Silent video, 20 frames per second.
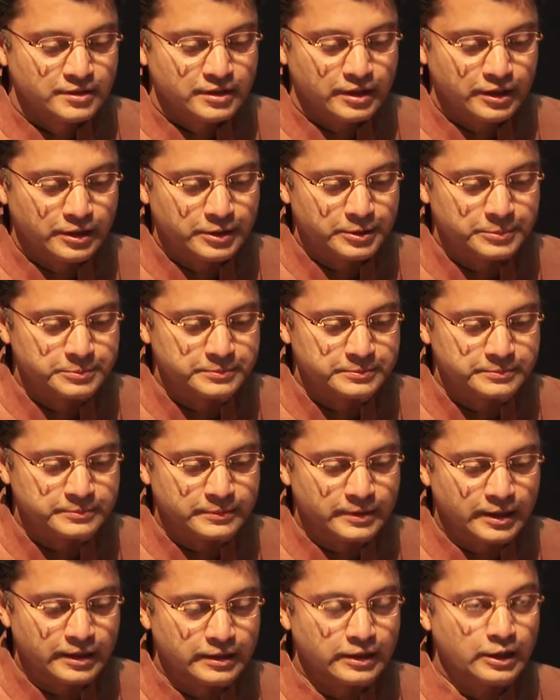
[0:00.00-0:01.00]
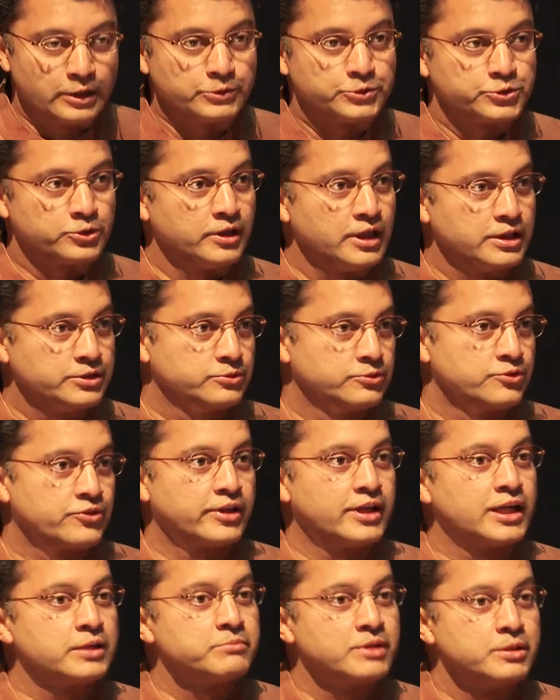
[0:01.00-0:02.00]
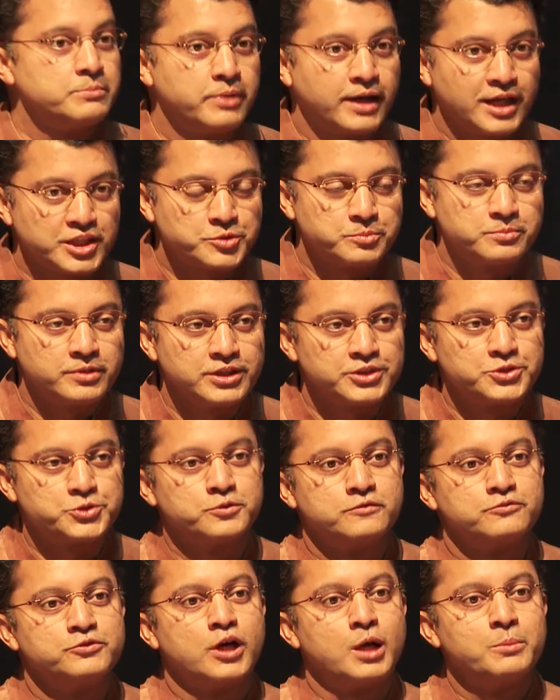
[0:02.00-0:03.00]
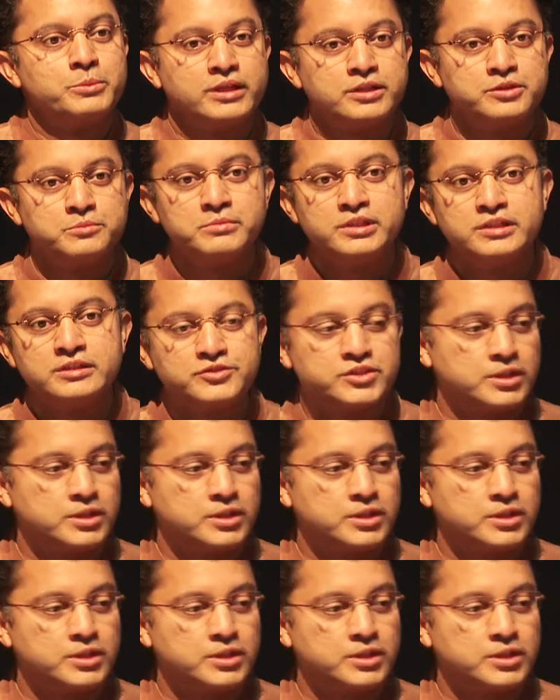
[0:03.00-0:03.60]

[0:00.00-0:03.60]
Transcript: I'd also like to thank my batchmates who have nominated me.